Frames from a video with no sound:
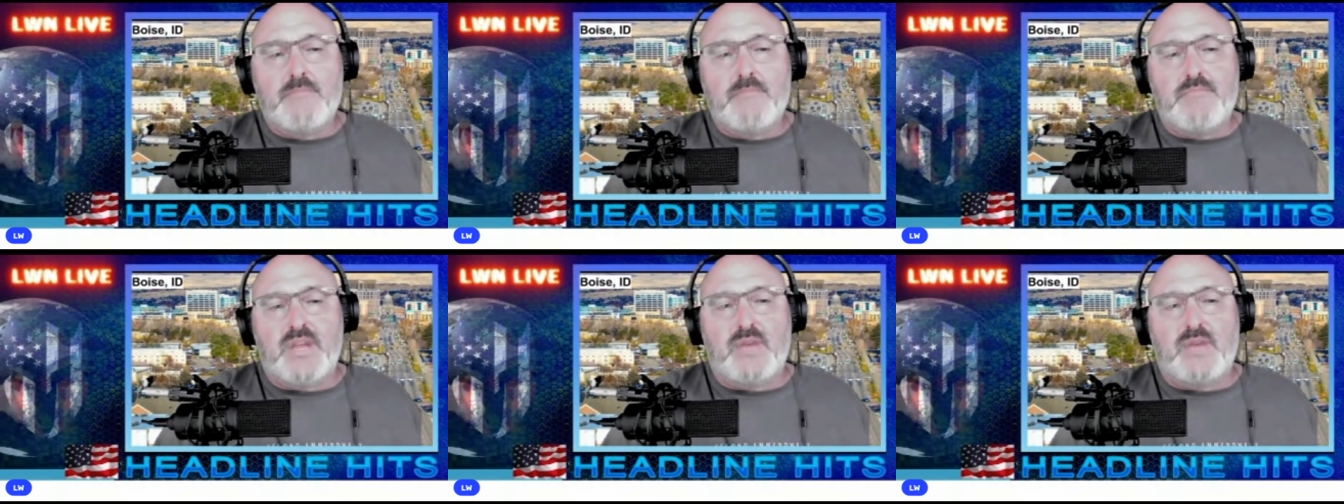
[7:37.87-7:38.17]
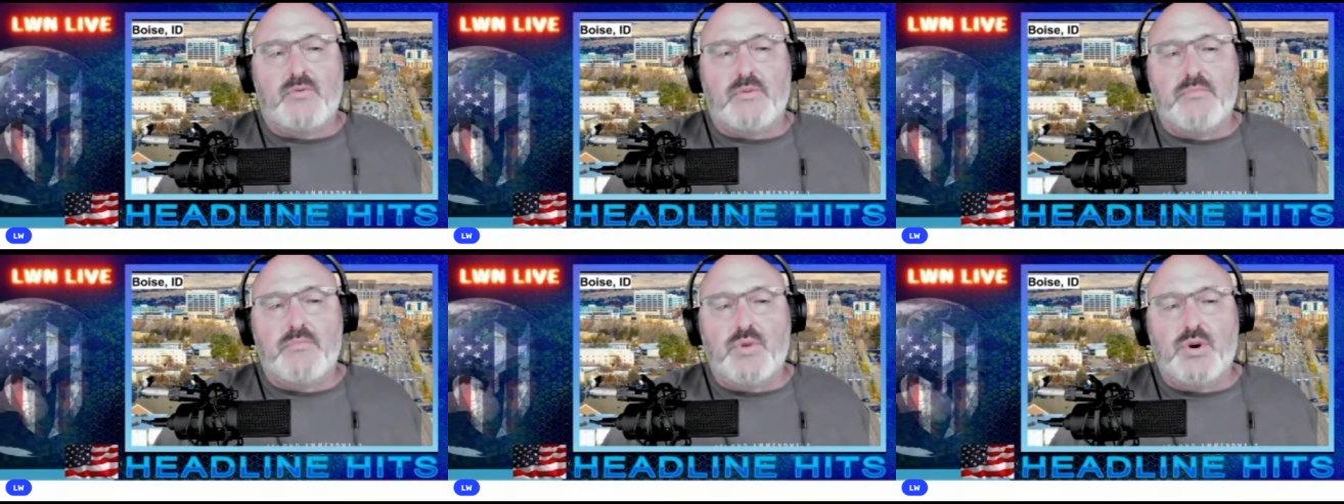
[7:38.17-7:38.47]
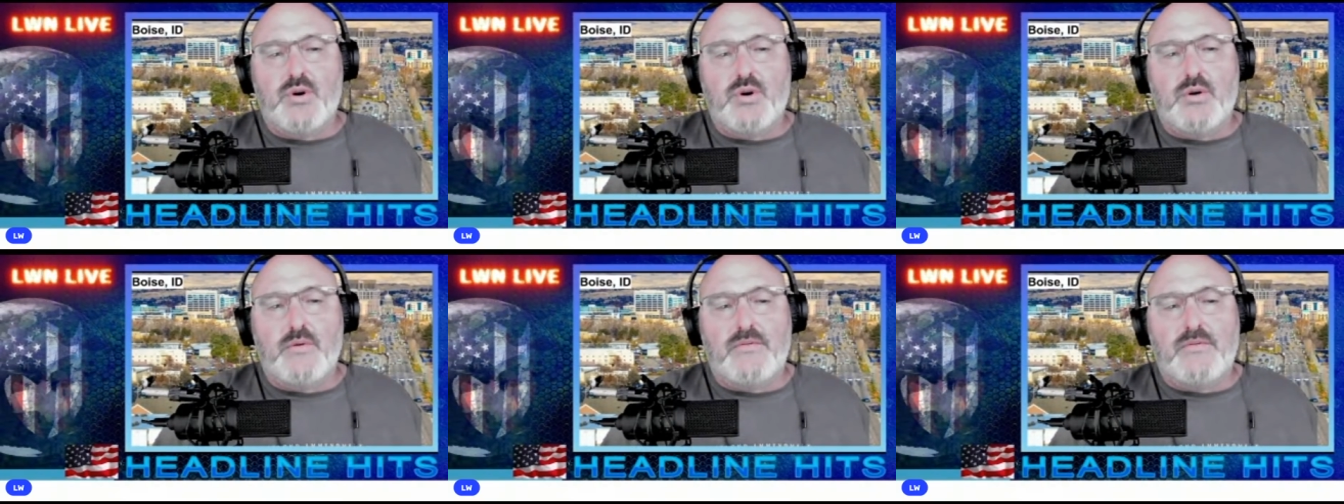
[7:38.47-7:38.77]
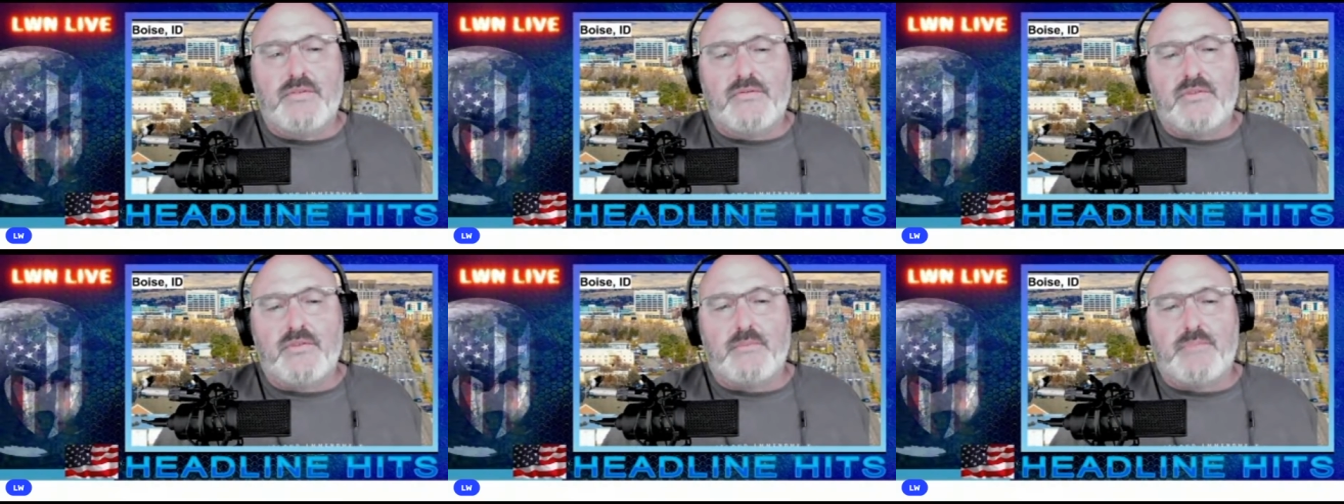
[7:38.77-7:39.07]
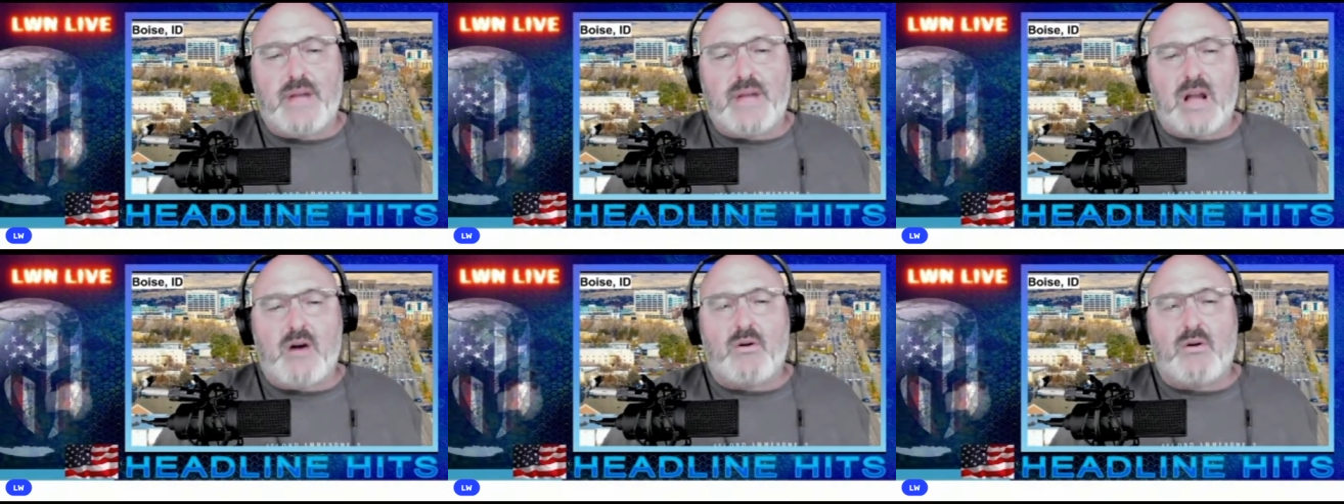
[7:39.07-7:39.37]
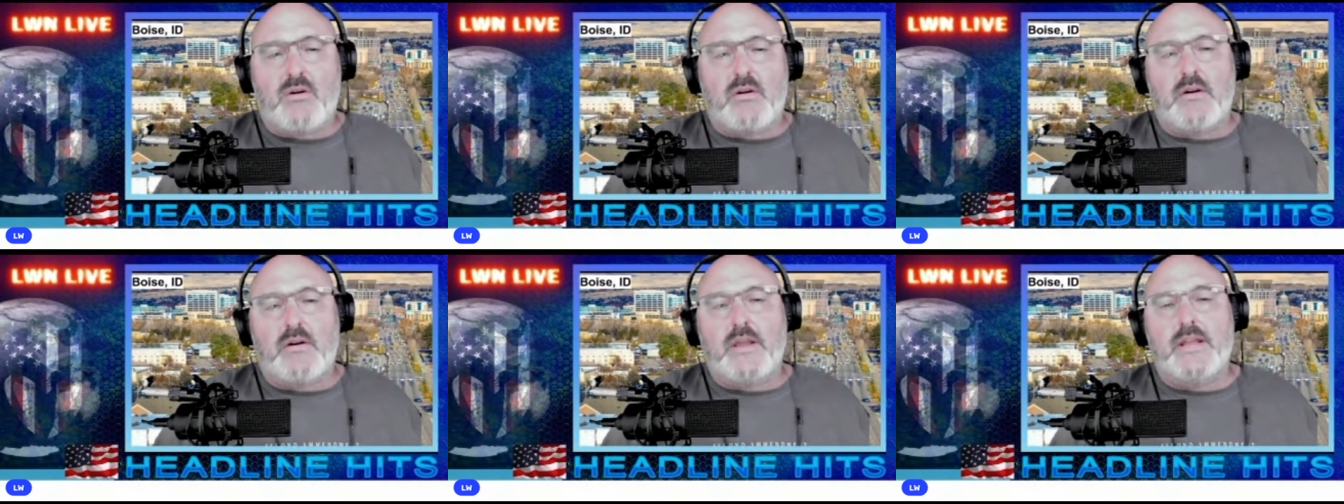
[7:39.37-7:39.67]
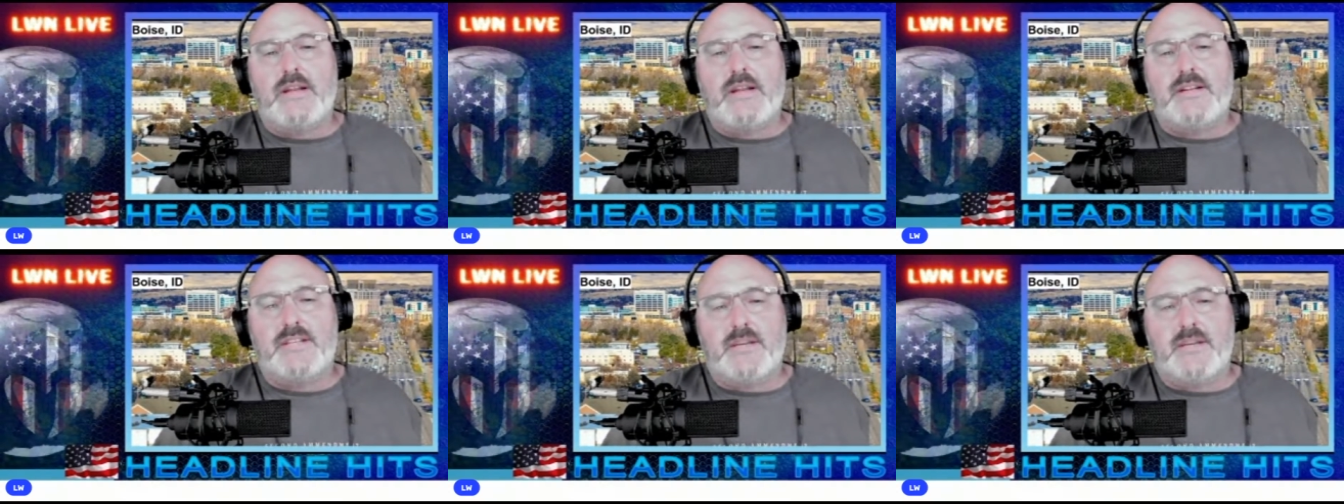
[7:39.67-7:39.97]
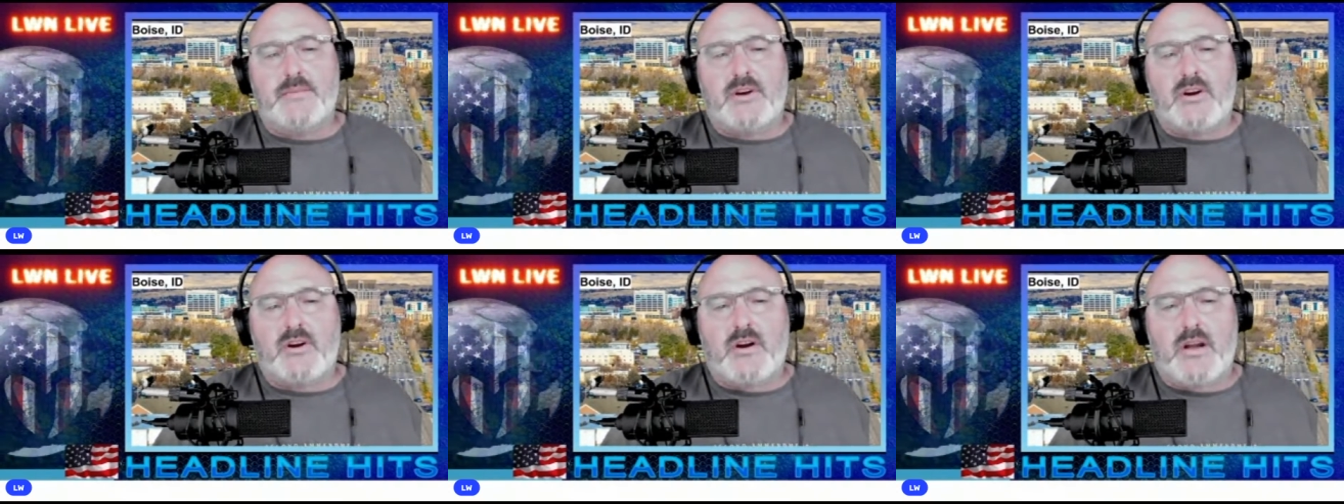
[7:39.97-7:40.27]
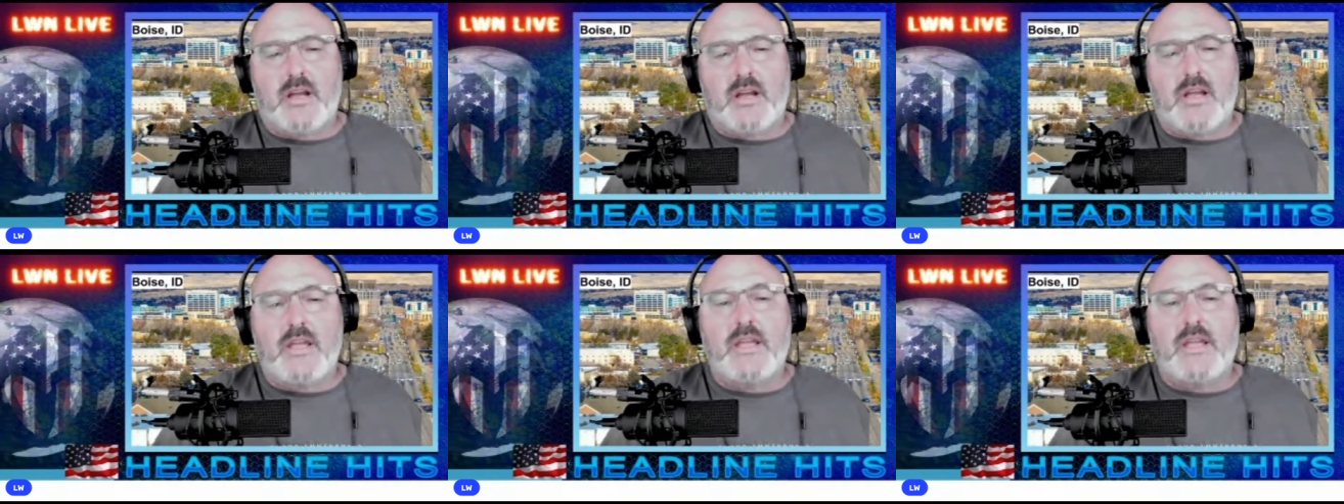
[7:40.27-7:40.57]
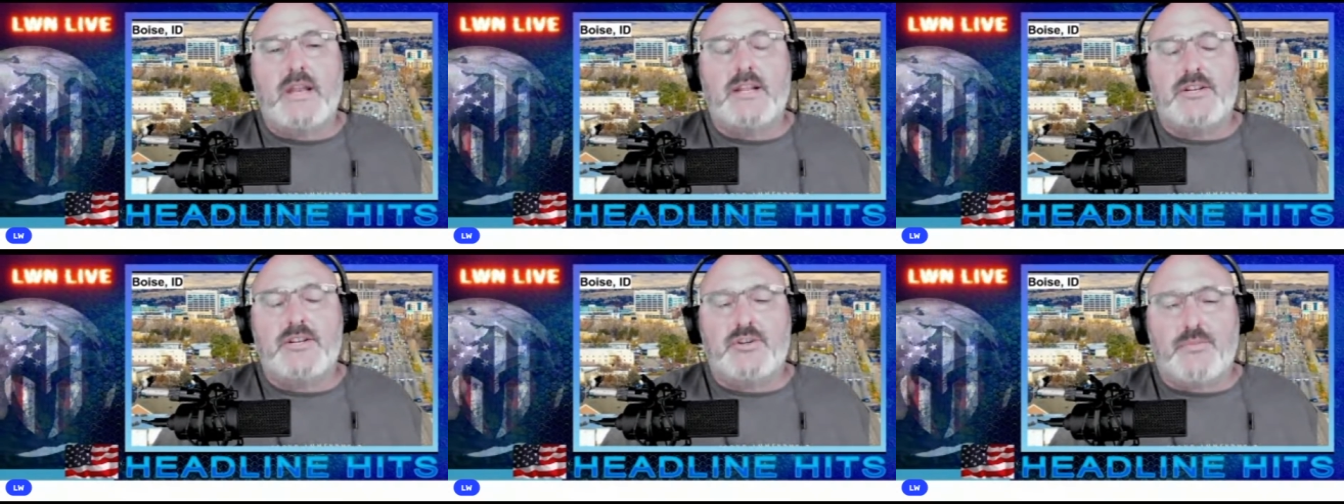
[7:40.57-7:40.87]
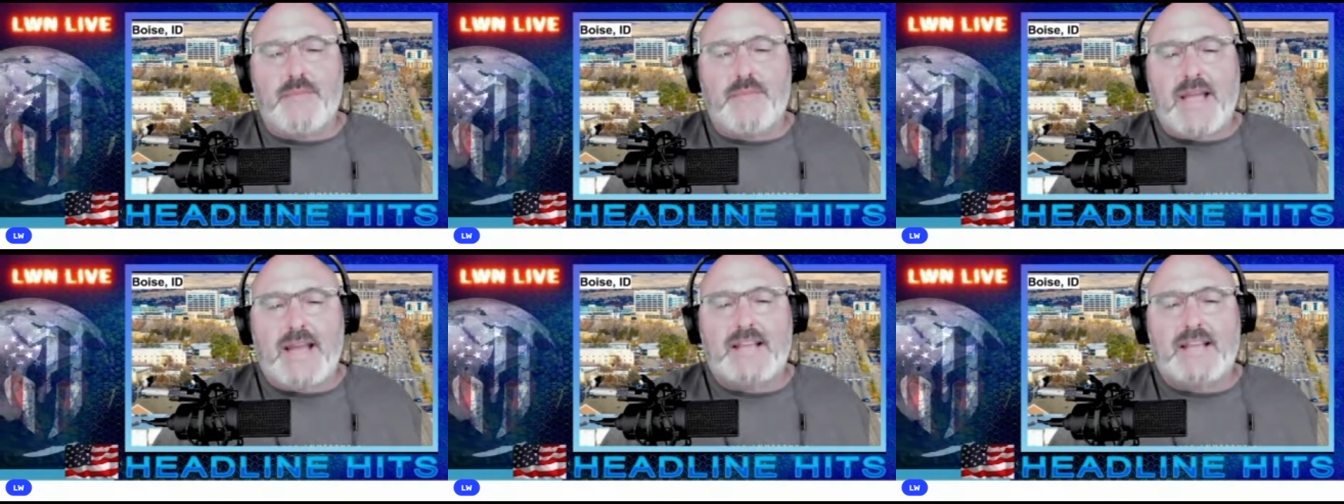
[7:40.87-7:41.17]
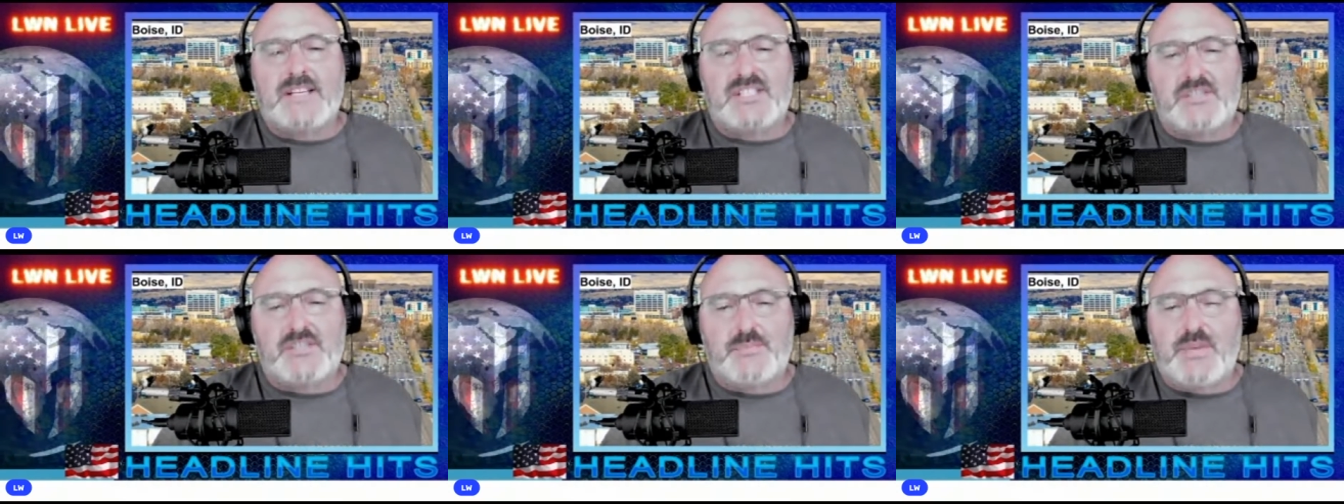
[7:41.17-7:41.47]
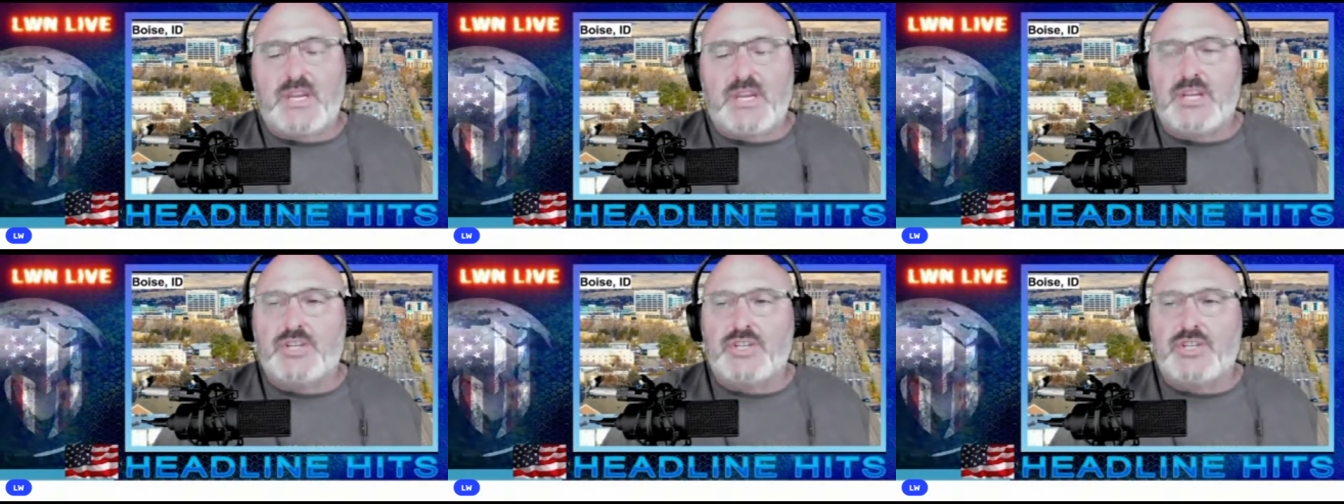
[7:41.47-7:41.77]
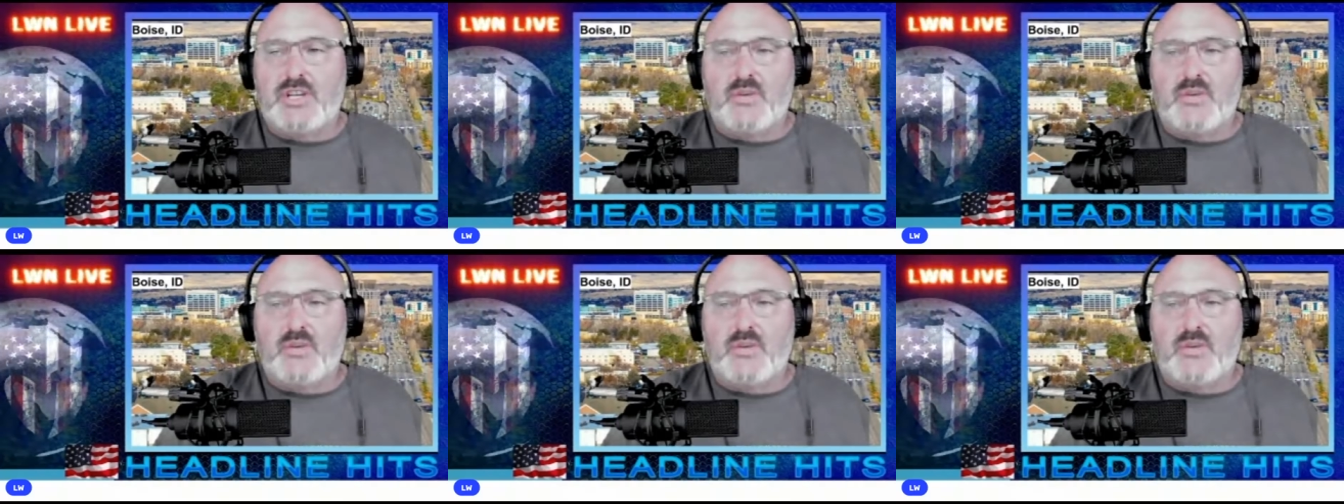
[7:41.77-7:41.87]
be removed from power in a dramatic speech